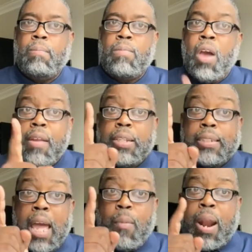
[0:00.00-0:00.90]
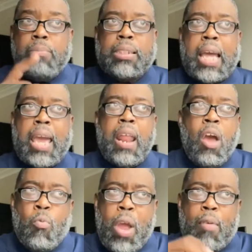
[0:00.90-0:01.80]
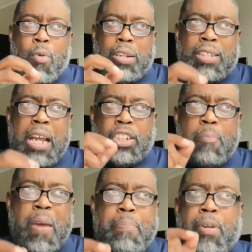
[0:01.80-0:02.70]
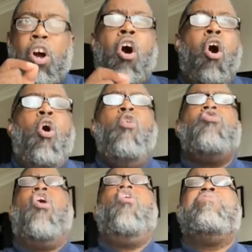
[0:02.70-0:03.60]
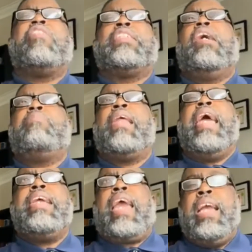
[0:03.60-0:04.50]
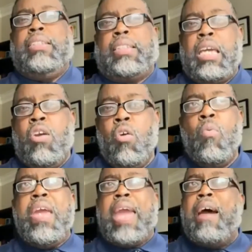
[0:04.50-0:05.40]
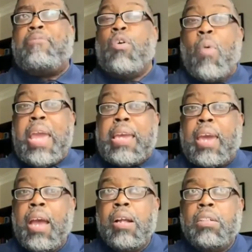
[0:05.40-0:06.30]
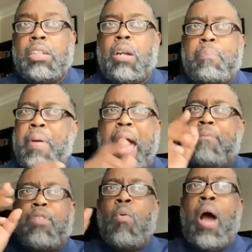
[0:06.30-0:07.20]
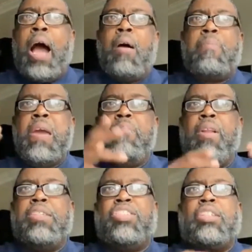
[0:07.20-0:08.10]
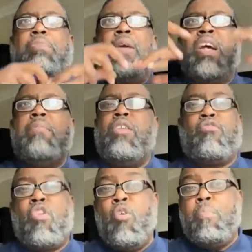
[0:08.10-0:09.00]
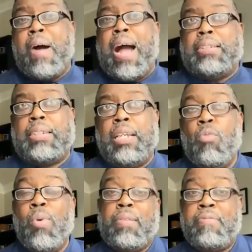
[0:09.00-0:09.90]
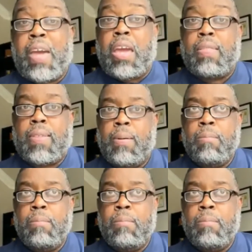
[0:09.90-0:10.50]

You understand what I'm saying? We're teaching people to hold on for something they can't see week after week. After a while, people are just becoming robots with faith.